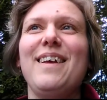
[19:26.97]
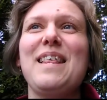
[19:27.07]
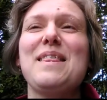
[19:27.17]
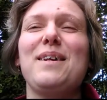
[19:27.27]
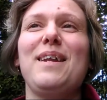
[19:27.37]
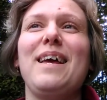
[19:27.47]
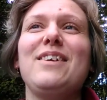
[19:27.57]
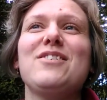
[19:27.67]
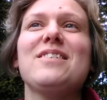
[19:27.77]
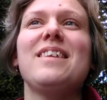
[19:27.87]
in the lake
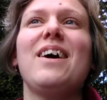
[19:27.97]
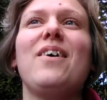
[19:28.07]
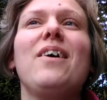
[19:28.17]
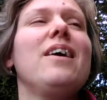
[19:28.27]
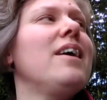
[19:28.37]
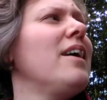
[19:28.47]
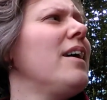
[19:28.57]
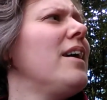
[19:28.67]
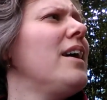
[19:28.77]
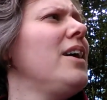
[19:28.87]
just now.
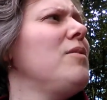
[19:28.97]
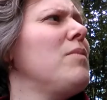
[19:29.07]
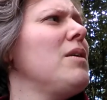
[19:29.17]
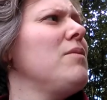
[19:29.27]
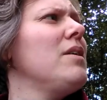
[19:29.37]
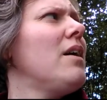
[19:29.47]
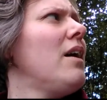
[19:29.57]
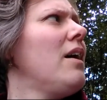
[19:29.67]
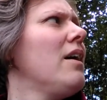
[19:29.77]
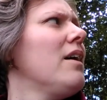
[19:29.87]
Maybe
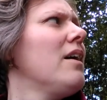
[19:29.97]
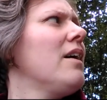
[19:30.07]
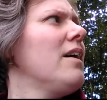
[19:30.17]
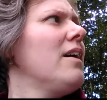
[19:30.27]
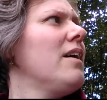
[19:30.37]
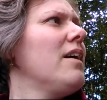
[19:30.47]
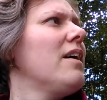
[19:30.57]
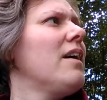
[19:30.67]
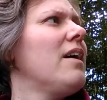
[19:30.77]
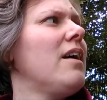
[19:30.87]

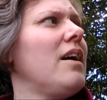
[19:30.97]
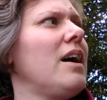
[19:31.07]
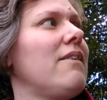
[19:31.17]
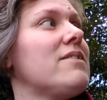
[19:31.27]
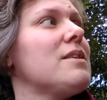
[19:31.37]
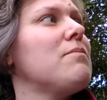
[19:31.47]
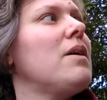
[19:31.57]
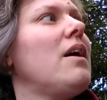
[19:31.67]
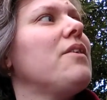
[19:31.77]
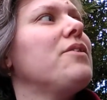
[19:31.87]
I have some
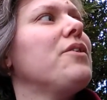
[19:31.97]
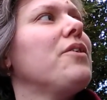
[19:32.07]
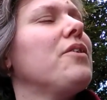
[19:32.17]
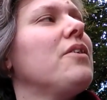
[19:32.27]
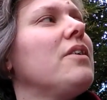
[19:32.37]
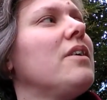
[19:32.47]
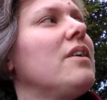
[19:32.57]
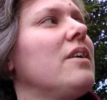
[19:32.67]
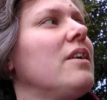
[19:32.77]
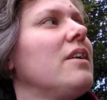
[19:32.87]
other
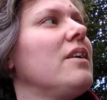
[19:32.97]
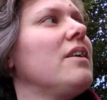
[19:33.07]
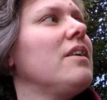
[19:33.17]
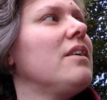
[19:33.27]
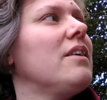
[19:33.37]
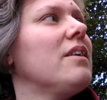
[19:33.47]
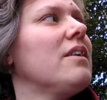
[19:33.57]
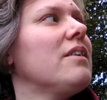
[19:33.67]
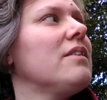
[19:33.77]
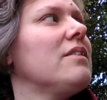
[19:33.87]

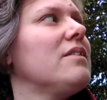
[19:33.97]
uh,